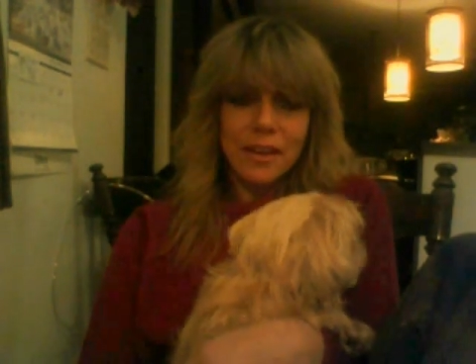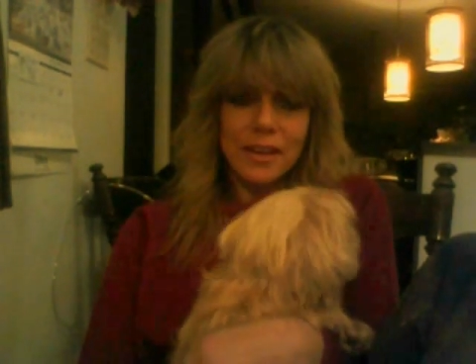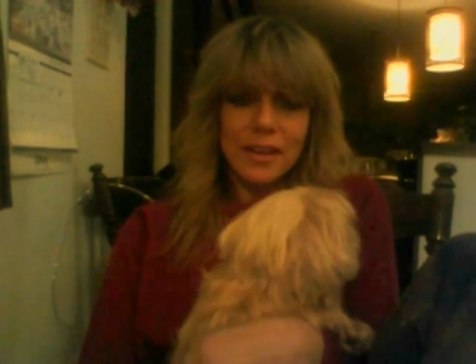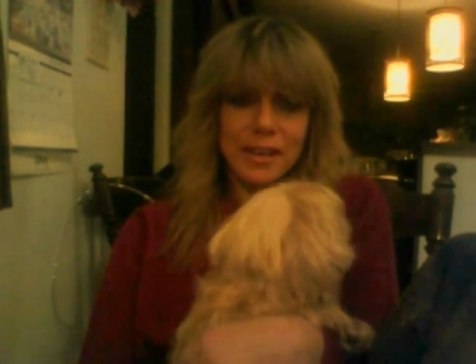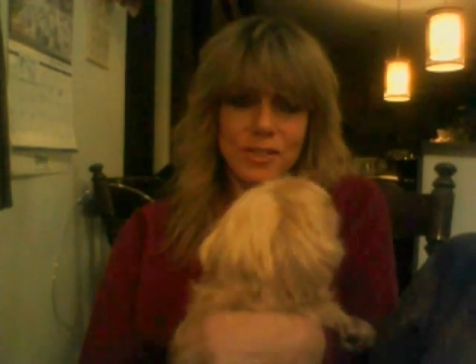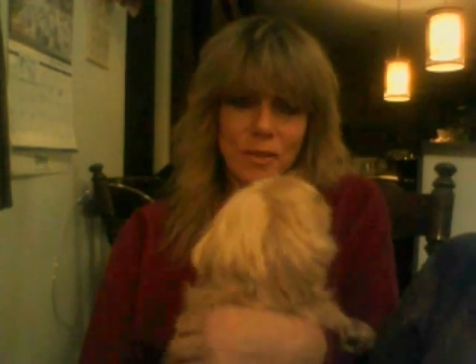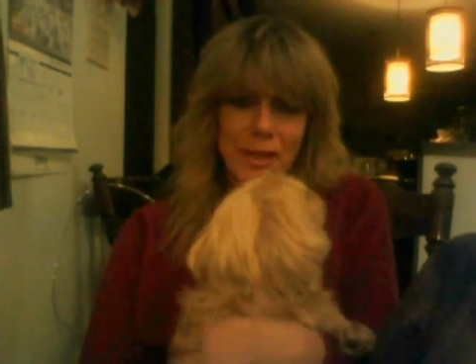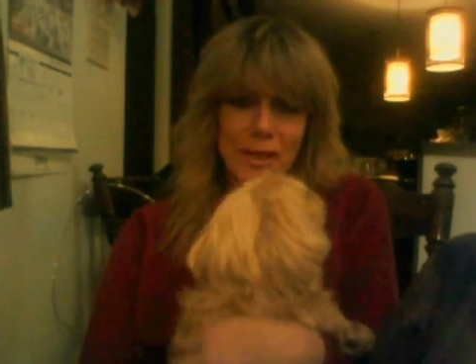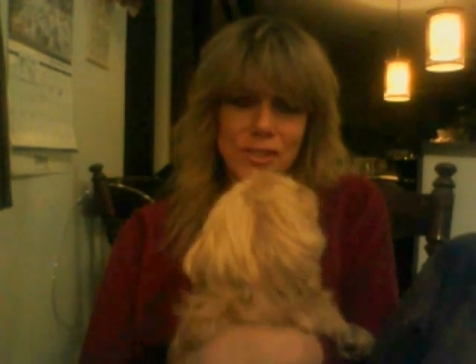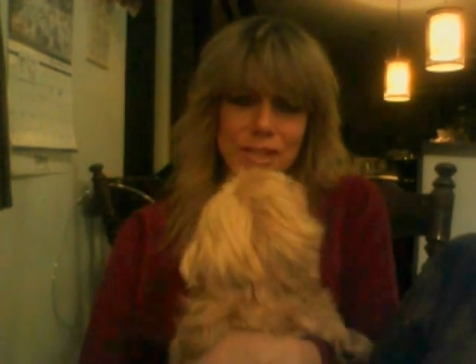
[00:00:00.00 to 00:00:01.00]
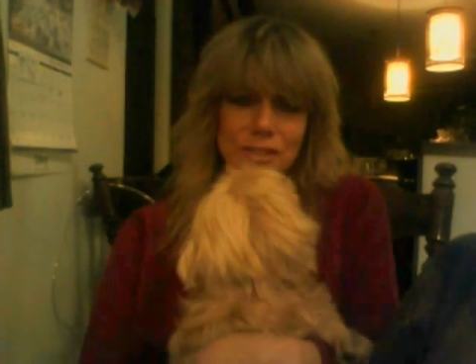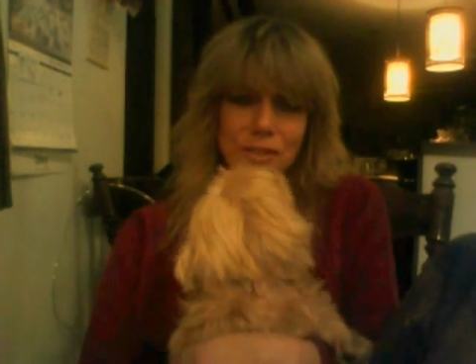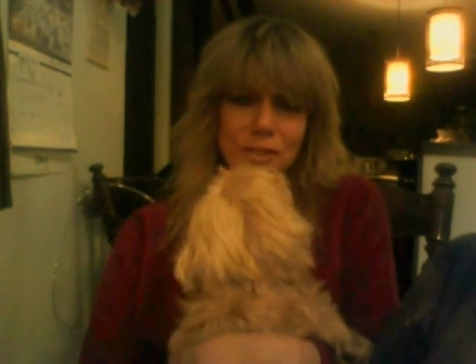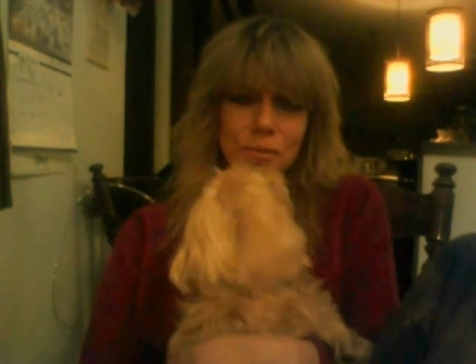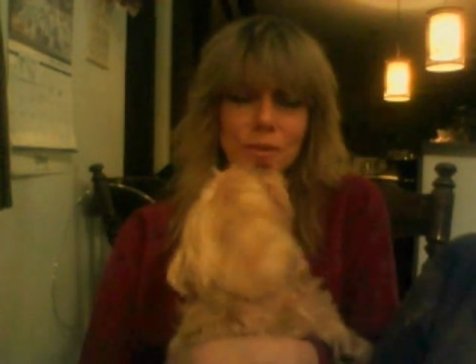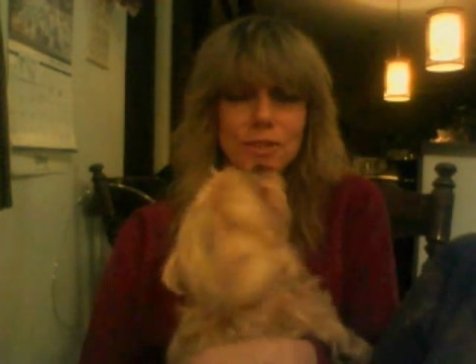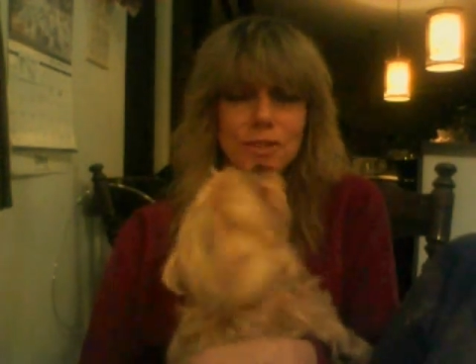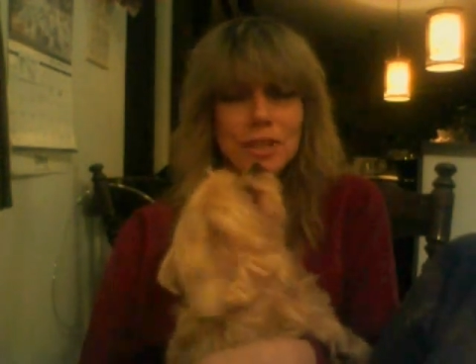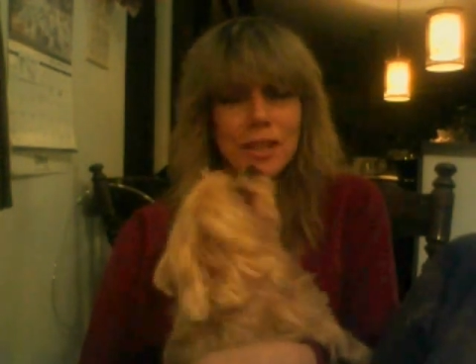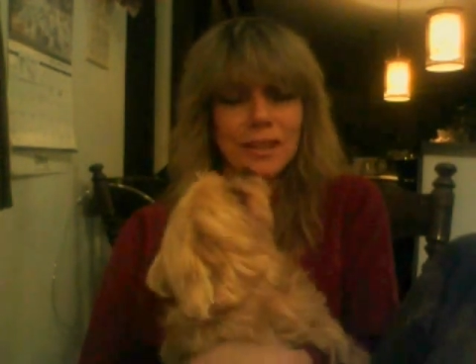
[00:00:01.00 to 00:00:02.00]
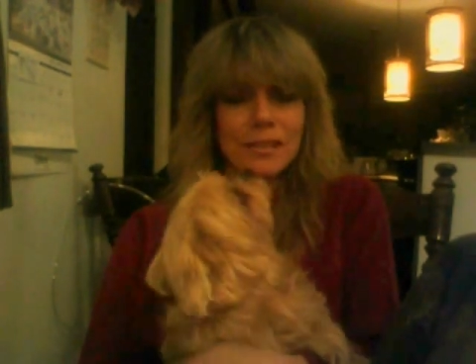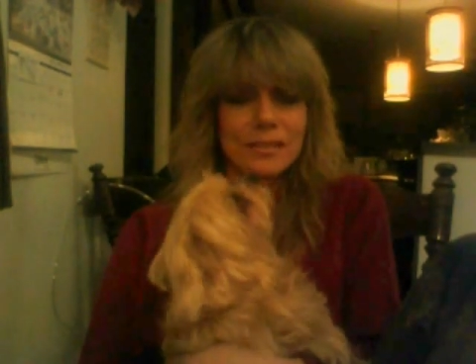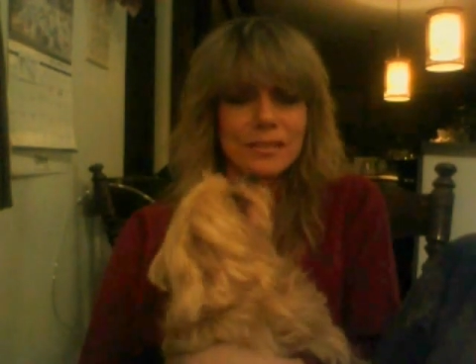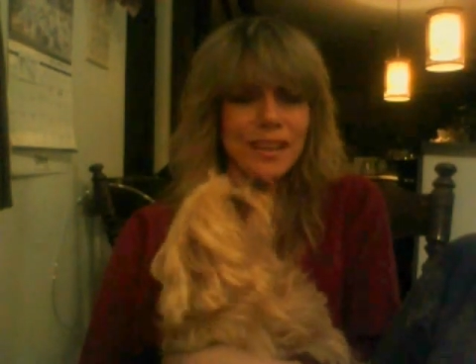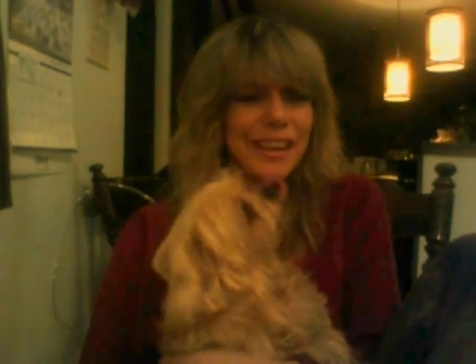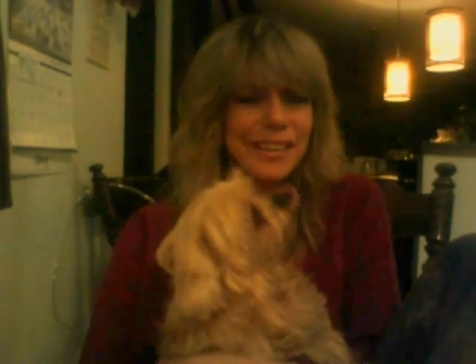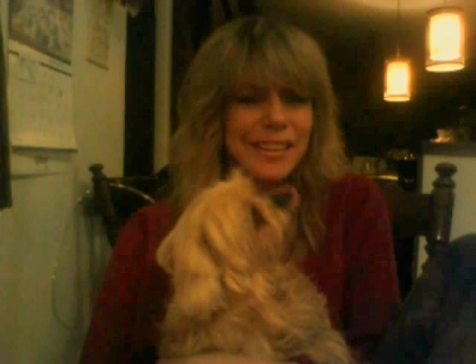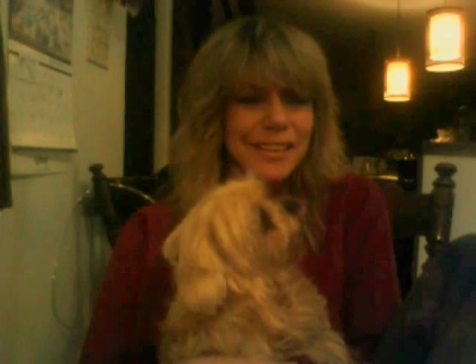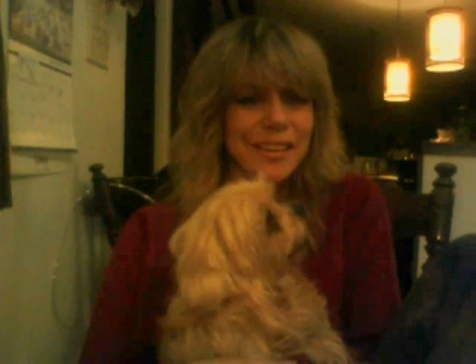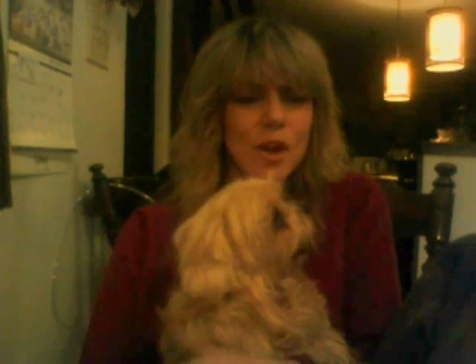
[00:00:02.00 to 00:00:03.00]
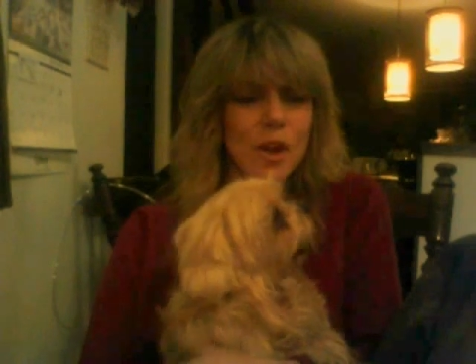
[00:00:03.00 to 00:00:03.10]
not a nice strategy to do, or cheating, kind of.